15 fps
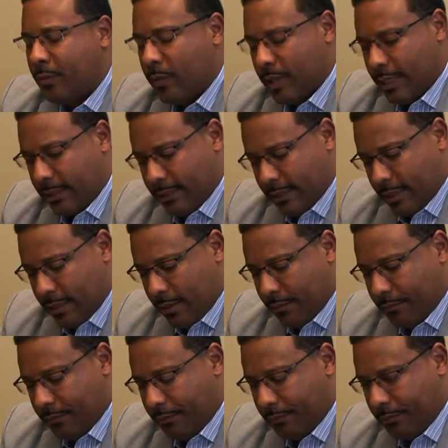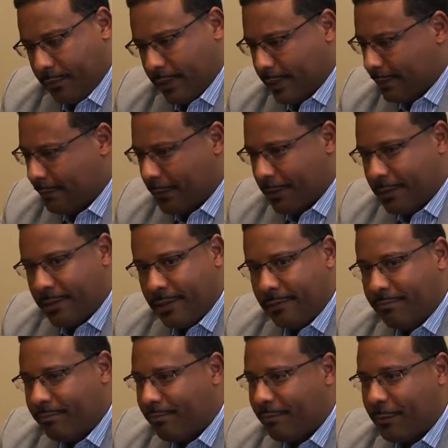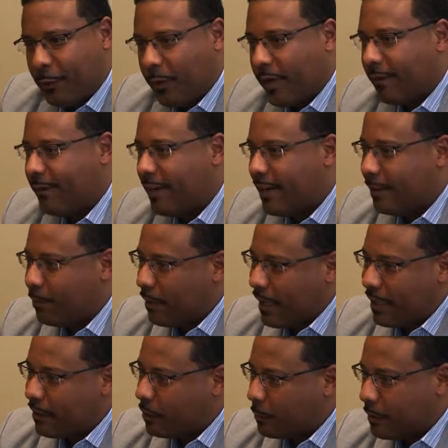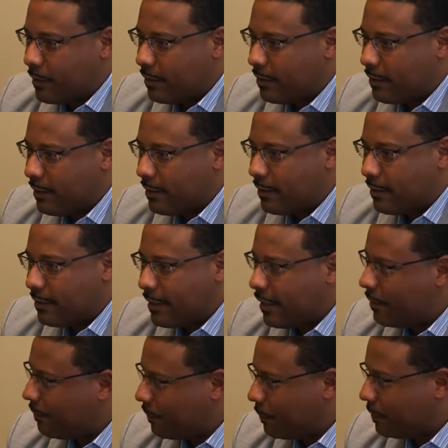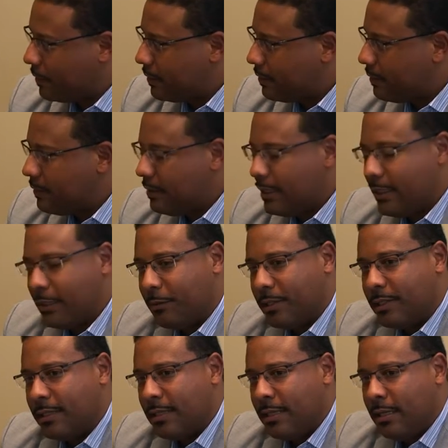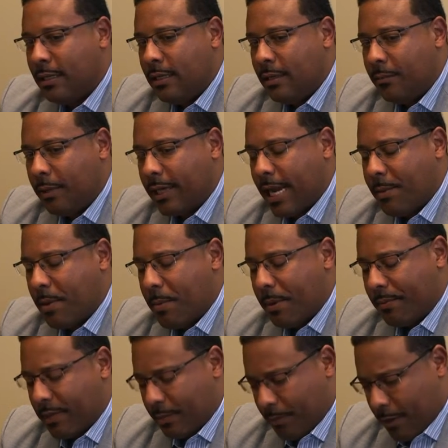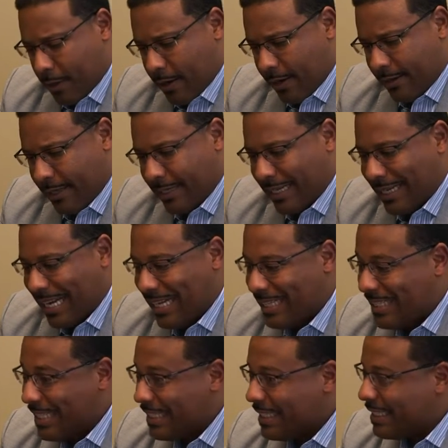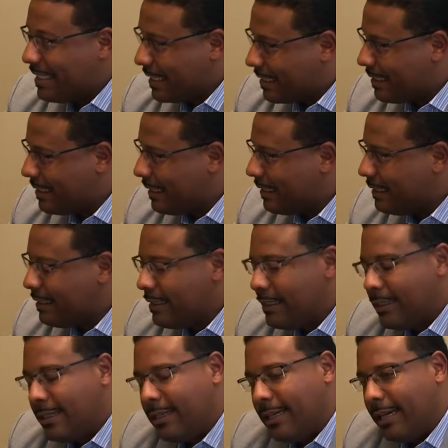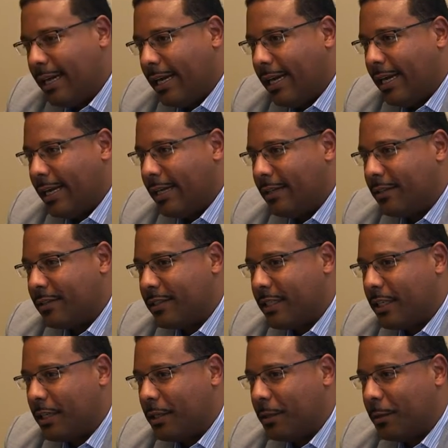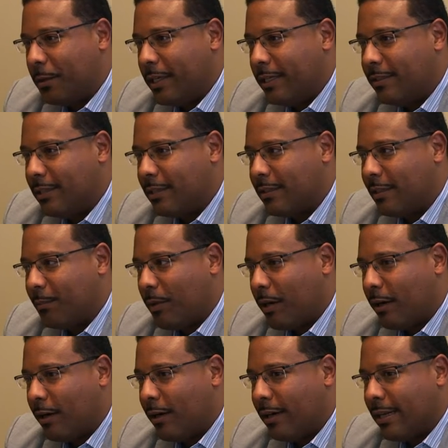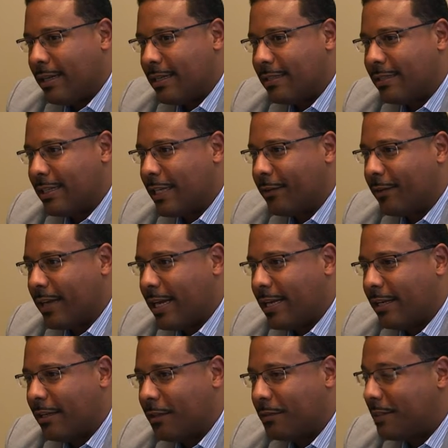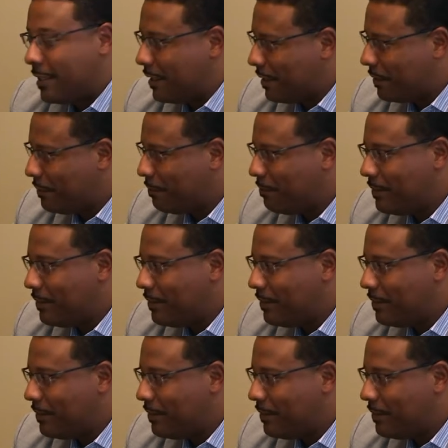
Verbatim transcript: was um, one of the first 25 black lawyers in the state of Florida. Mm-hmm. He was became a member of the bar, I think, in 1960, mm-hmm. and so he took the bar in a segregated hotel